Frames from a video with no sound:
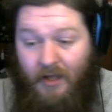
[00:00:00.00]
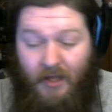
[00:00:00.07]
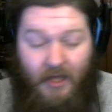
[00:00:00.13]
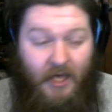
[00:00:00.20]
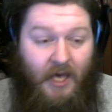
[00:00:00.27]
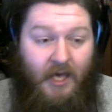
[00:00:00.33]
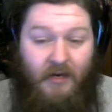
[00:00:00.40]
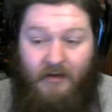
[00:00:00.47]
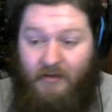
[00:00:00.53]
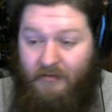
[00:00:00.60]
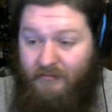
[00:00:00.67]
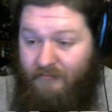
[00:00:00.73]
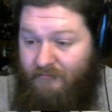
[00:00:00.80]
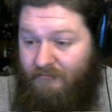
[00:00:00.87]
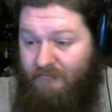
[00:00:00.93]
And
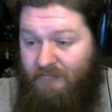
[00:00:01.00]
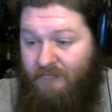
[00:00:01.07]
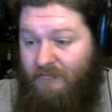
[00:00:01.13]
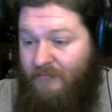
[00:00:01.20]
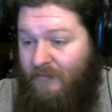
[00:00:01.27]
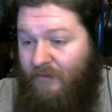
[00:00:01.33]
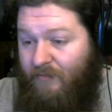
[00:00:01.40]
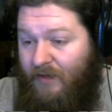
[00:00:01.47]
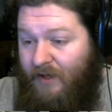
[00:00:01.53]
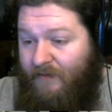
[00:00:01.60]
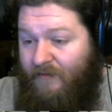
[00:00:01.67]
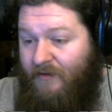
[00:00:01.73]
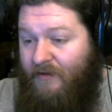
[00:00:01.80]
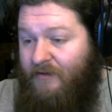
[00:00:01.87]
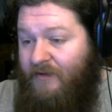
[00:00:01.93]

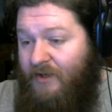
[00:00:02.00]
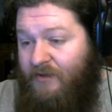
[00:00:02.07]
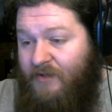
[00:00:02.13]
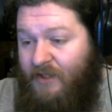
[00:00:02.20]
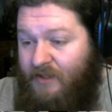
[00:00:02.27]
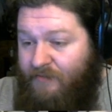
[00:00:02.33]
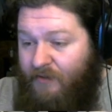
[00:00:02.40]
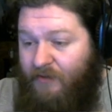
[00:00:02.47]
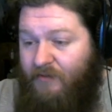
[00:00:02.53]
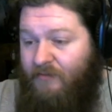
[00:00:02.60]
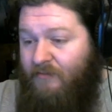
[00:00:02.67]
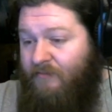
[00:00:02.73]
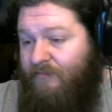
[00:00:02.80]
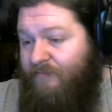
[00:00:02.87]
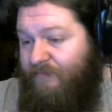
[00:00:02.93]
whenever using Smoke
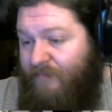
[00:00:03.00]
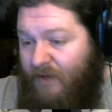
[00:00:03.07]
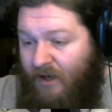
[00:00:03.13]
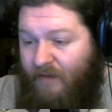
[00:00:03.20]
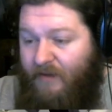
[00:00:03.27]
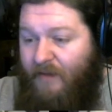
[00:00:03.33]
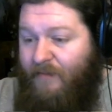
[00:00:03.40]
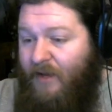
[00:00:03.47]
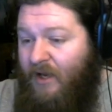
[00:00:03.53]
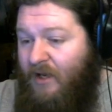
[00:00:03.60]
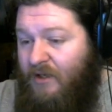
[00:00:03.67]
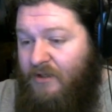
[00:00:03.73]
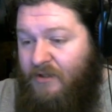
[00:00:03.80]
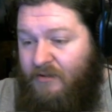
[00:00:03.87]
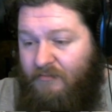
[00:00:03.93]
combat
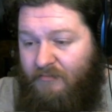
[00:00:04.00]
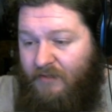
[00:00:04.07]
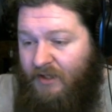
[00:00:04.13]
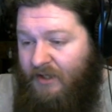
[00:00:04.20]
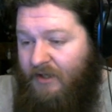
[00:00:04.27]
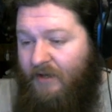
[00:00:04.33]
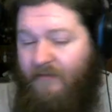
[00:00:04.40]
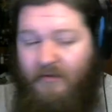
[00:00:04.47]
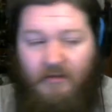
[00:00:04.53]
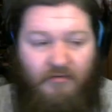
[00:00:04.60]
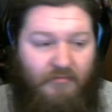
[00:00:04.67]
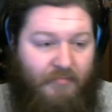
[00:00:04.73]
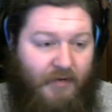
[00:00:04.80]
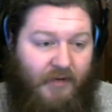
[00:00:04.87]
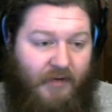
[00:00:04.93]
page,
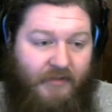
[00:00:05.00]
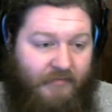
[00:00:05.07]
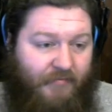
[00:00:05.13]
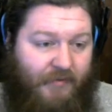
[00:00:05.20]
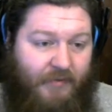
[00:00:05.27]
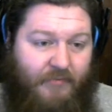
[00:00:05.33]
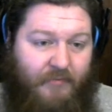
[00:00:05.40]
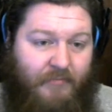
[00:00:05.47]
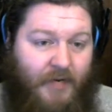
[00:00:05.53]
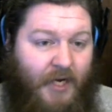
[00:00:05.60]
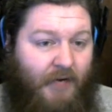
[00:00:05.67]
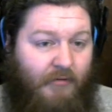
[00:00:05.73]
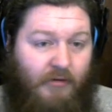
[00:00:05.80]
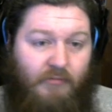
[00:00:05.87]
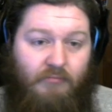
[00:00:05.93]
everything page is +1
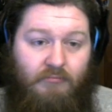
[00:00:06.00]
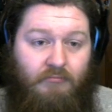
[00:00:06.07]
power.